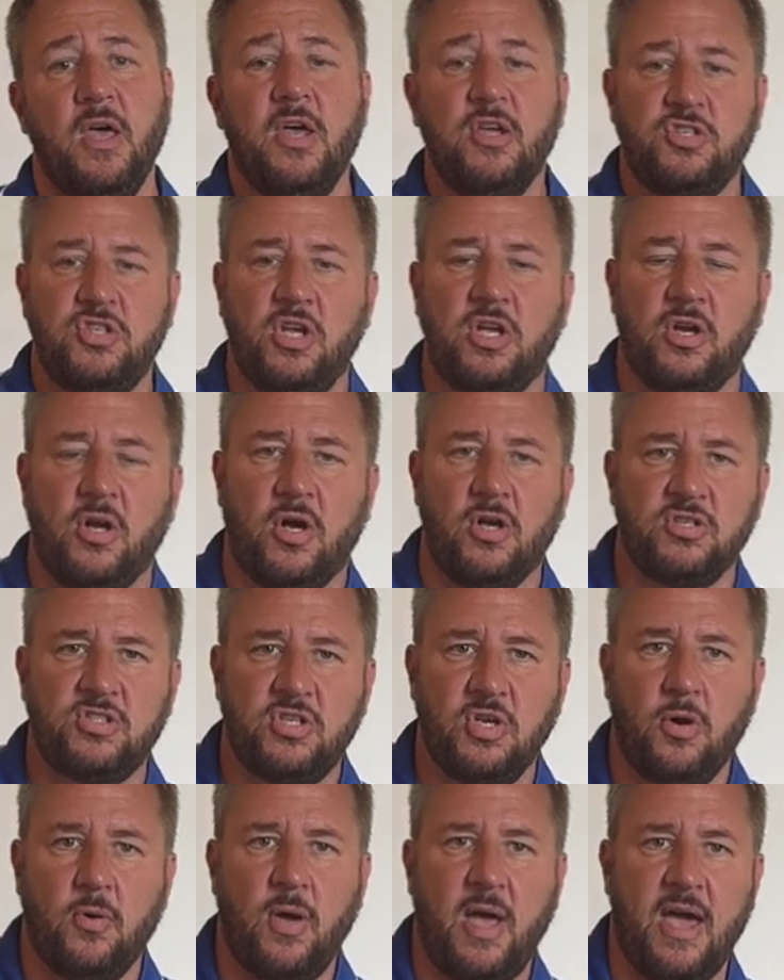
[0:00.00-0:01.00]
She can
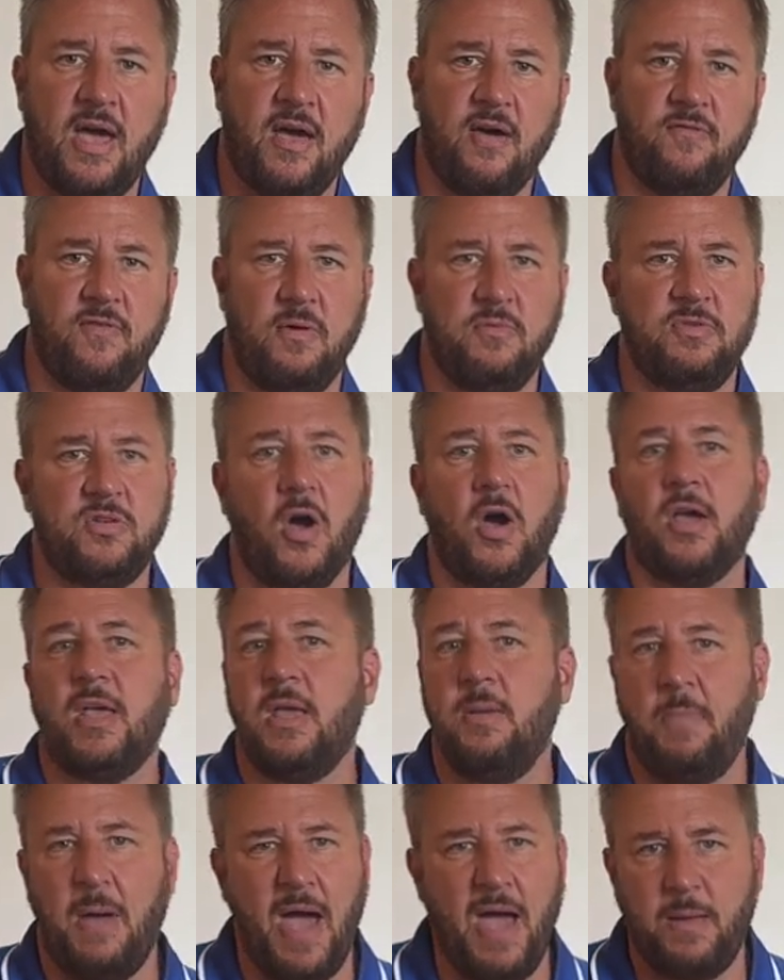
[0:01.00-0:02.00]
also have a
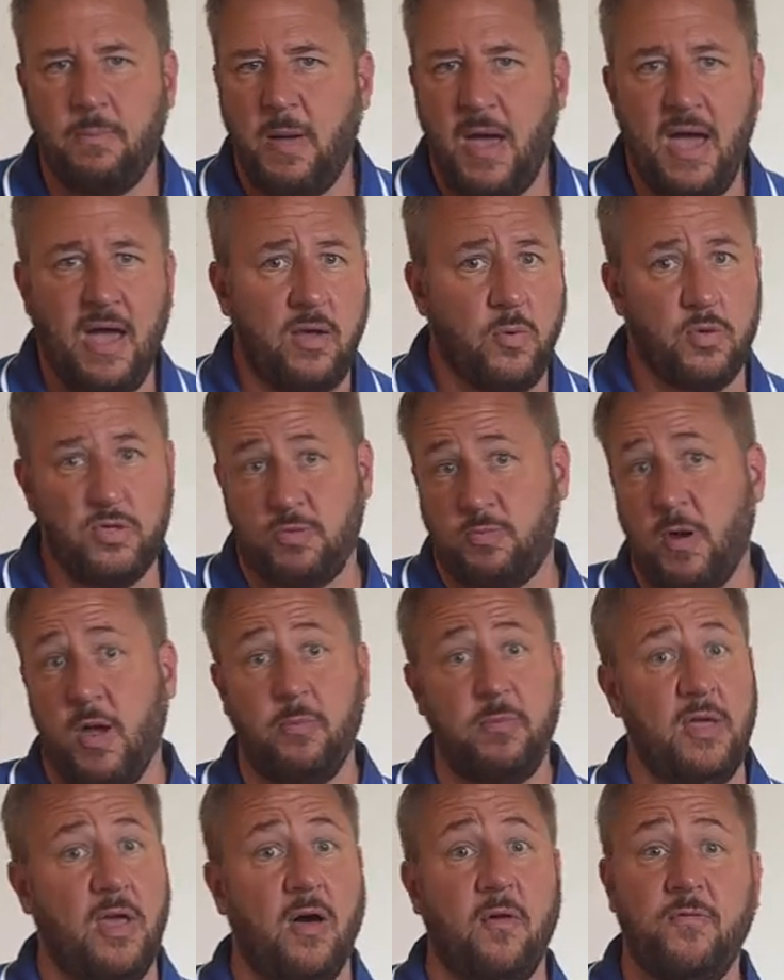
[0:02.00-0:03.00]
doggy backpack, which is
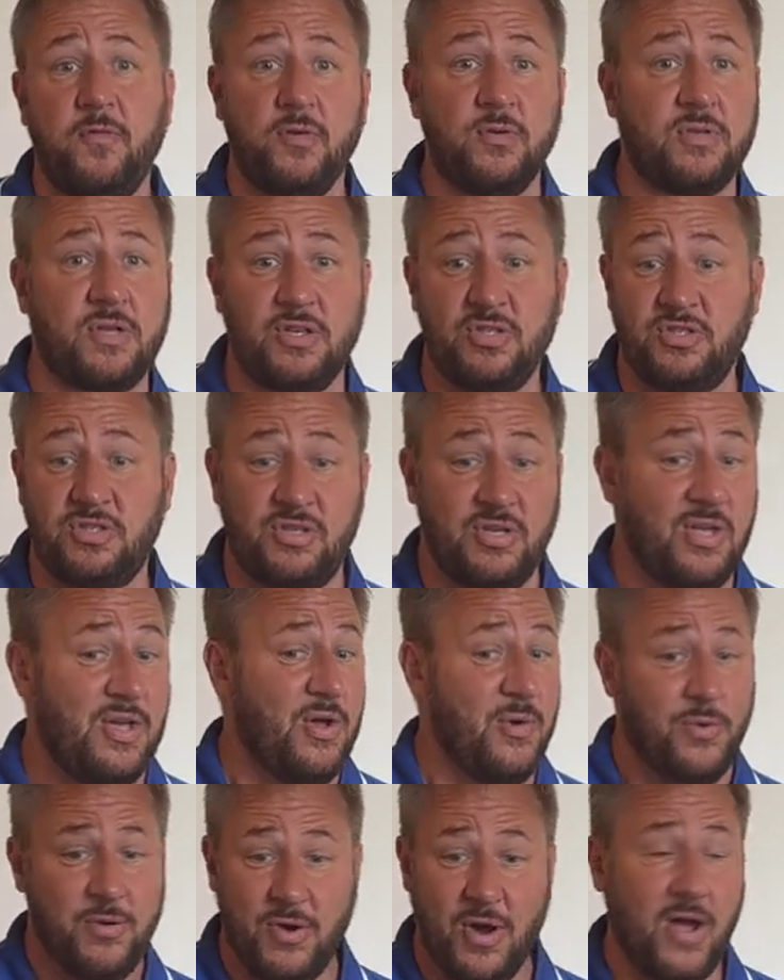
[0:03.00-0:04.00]
probably helpful because
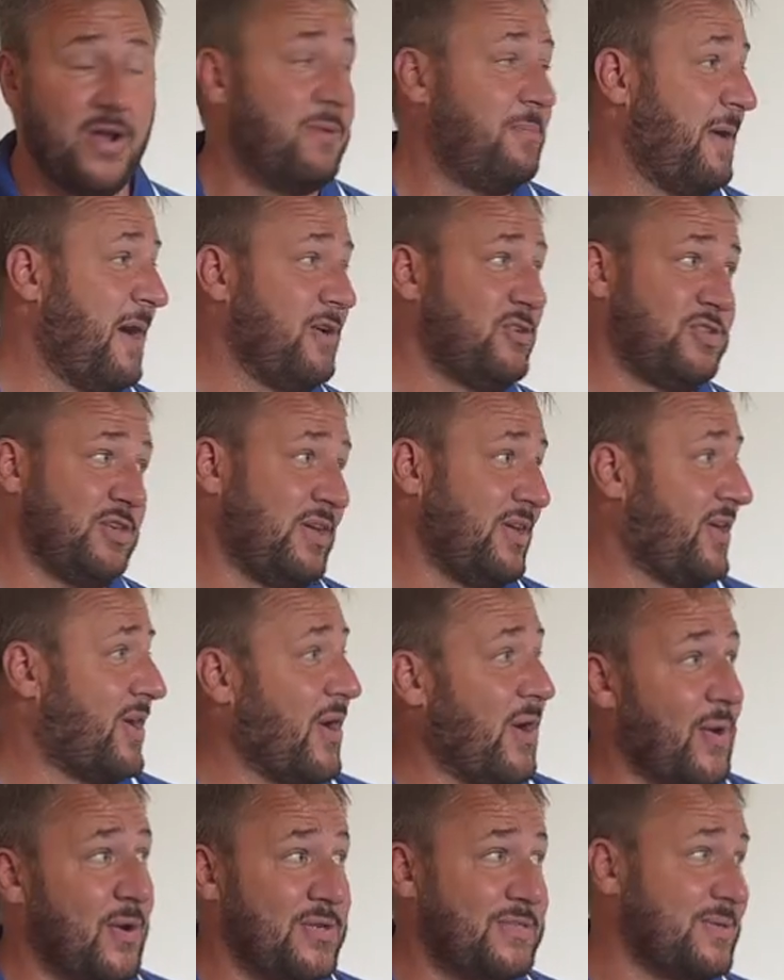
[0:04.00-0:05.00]
when you're out and about, she can
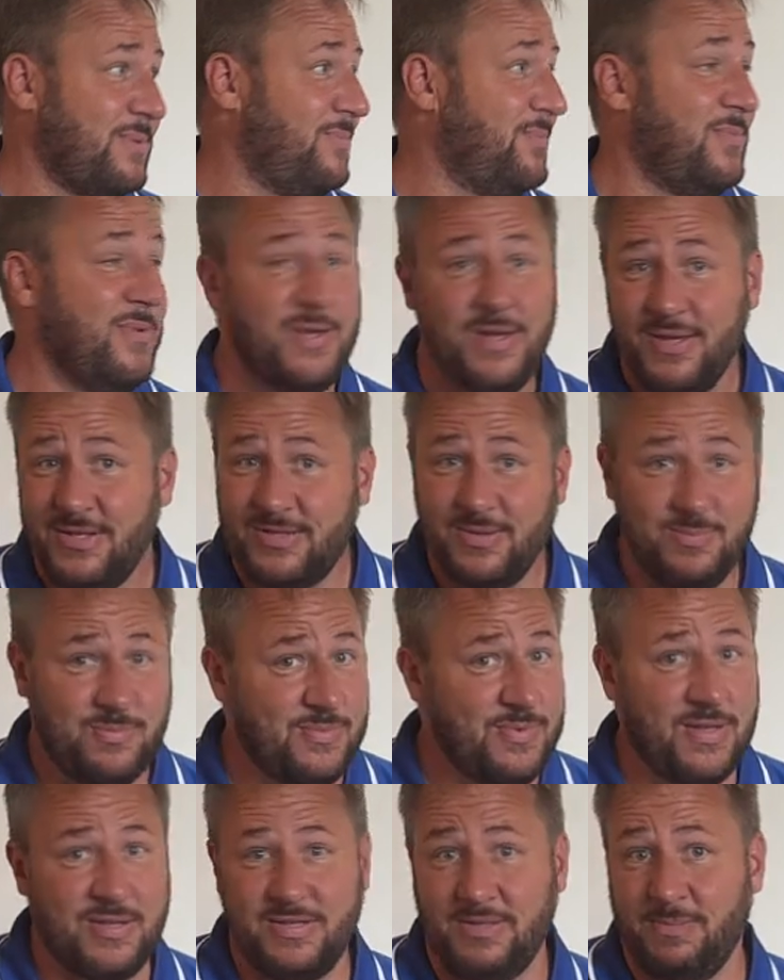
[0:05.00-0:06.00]
carry some
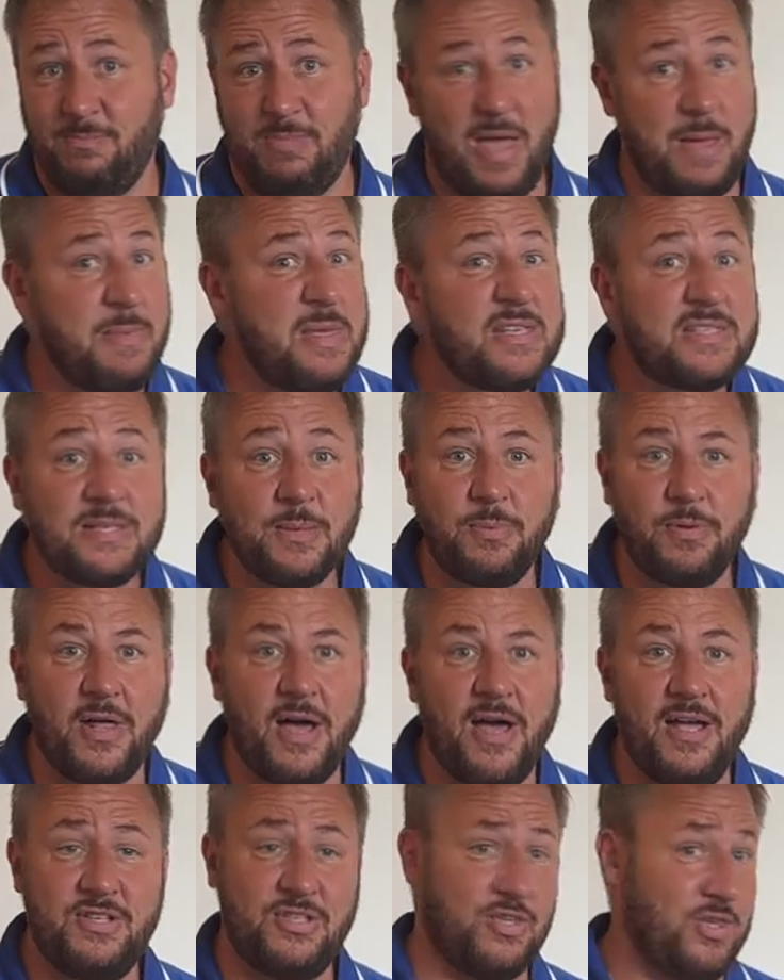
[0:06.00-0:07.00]
baby
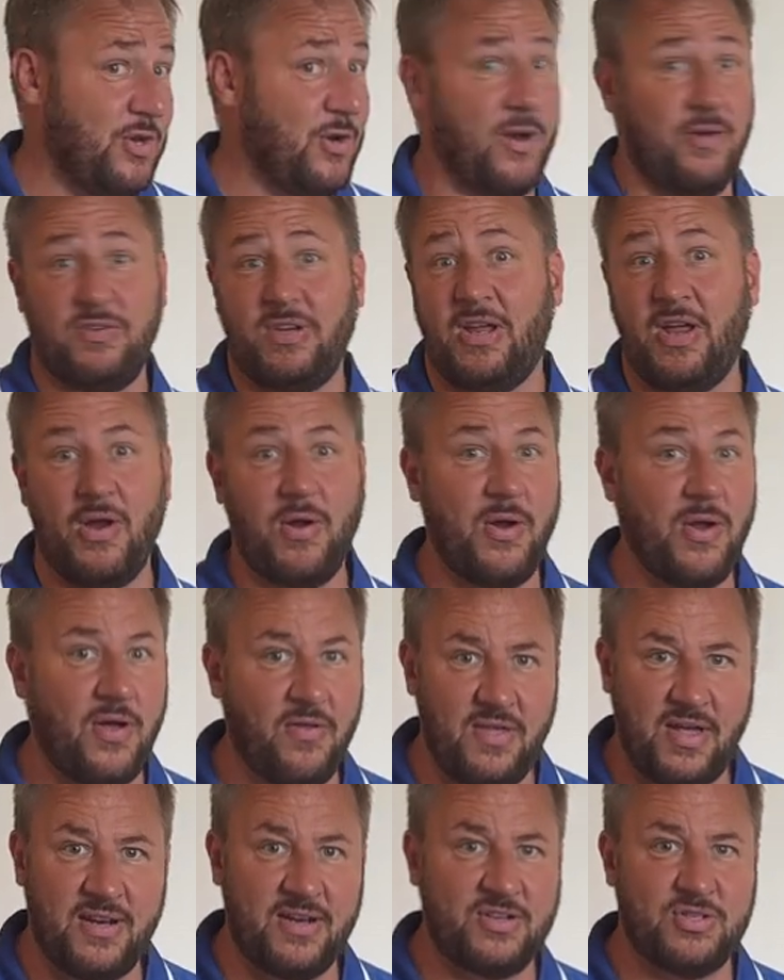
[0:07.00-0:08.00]
supplies and you don't have to carry all
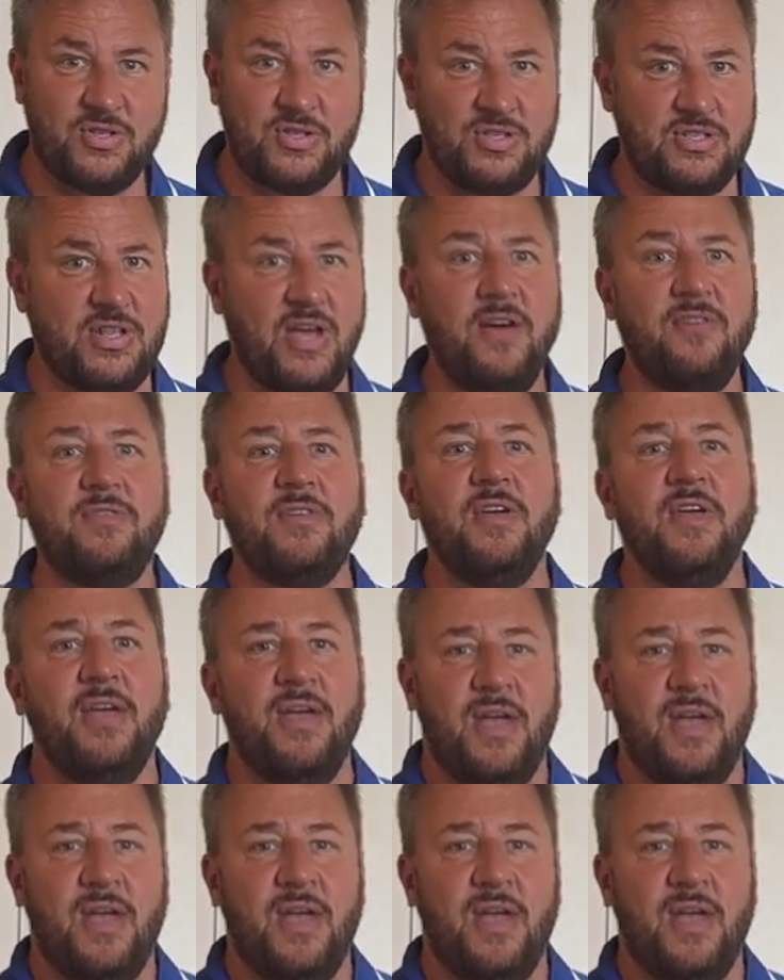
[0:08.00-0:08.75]
that extra stuff.